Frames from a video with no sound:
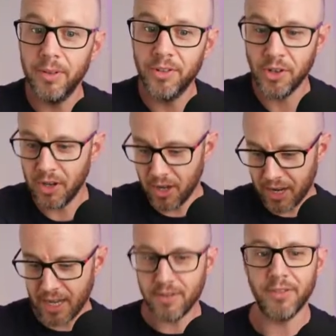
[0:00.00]
So you
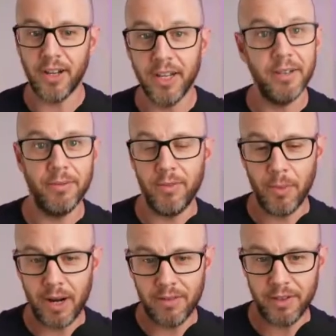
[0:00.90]
get your flight from
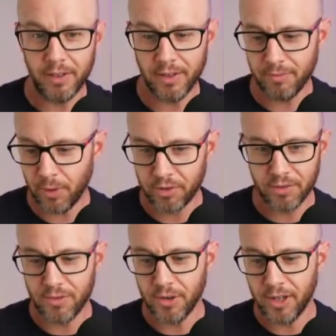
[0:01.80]
wherever they've booked it
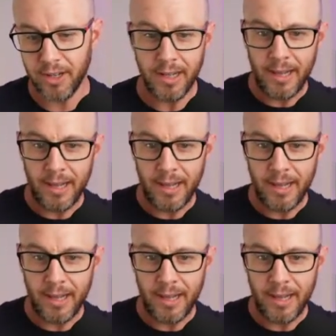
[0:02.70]
for you.